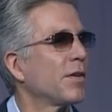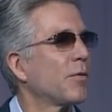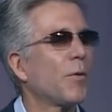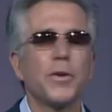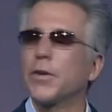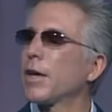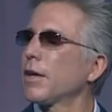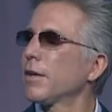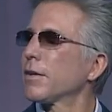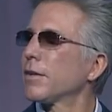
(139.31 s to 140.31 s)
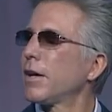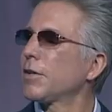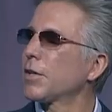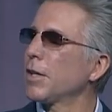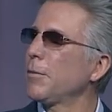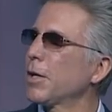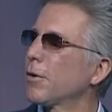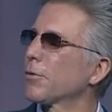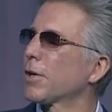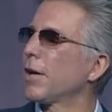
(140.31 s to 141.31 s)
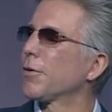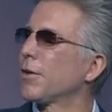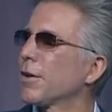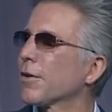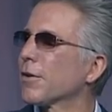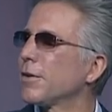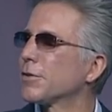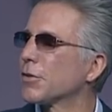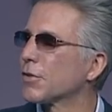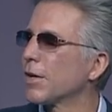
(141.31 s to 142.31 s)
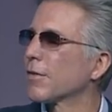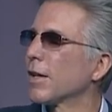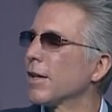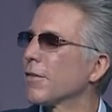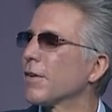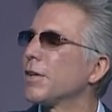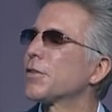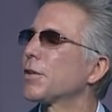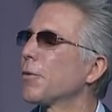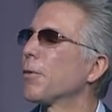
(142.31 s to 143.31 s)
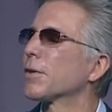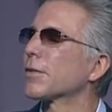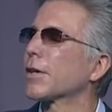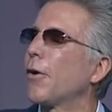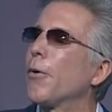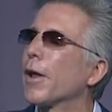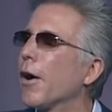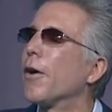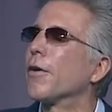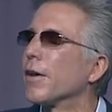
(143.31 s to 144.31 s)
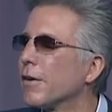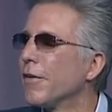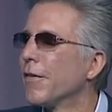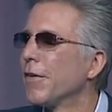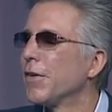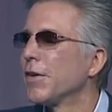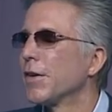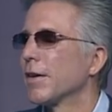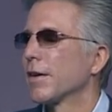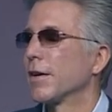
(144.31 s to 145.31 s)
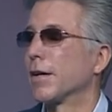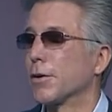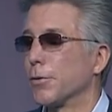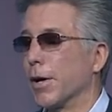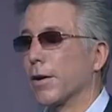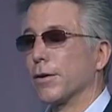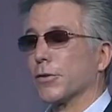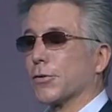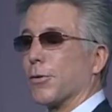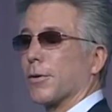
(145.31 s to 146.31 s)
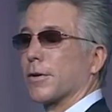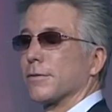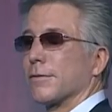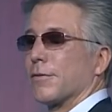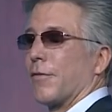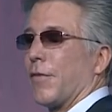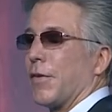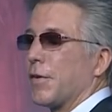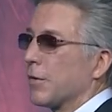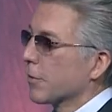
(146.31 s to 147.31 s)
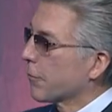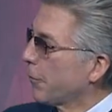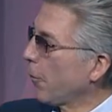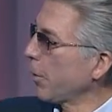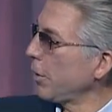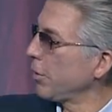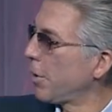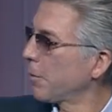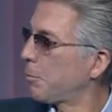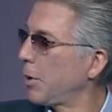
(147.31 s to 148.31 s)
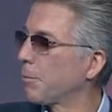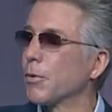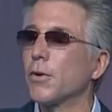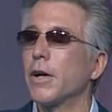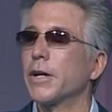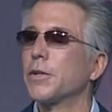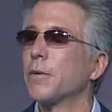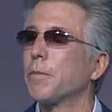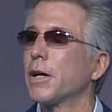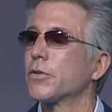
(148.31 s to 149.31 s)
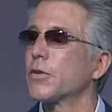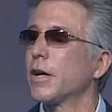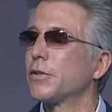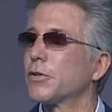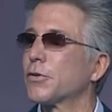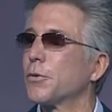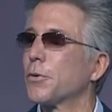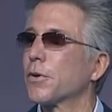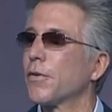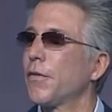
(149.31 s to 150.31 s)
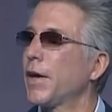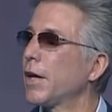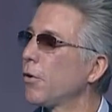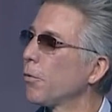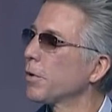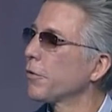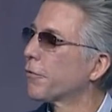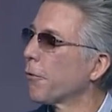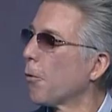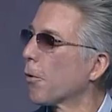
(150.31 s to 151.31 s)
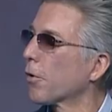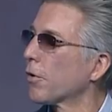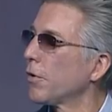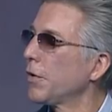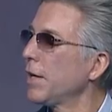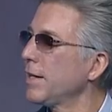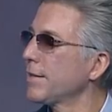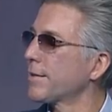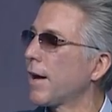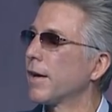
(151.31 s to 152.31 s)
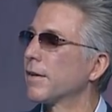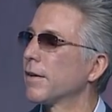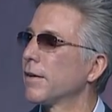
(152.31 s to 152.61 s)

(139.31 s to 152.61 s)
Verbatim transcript: One day, I said, let me go down there to 7 Eleven and see what's going on. I go down to the store, there's 40 young people lined up outside the store and only four inside.